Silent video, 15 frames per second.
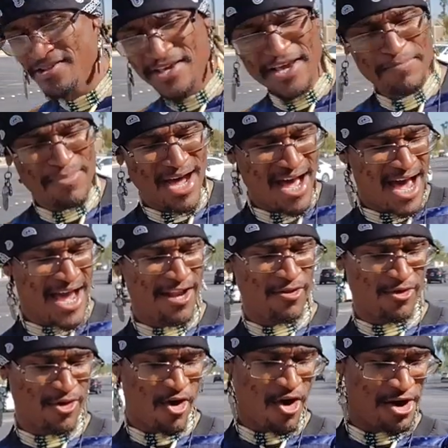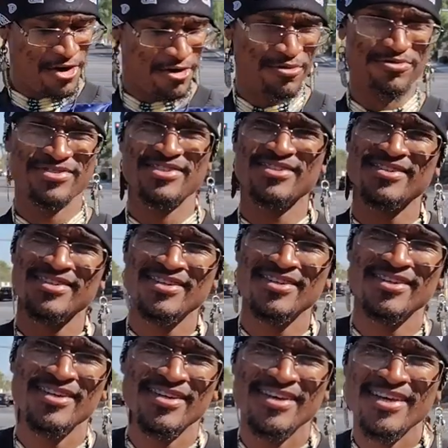You're getting behind on car notes
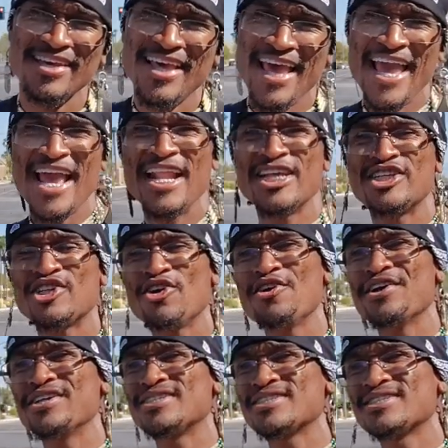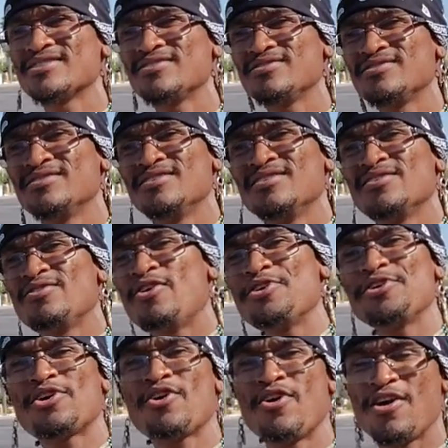and insurance
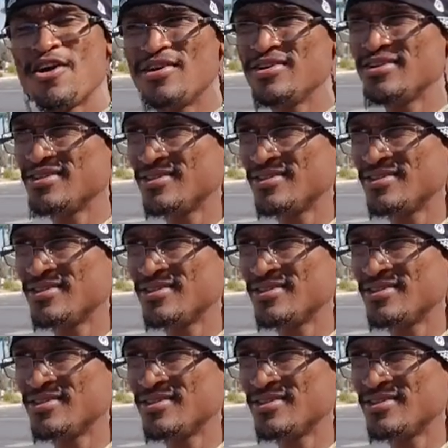on your car.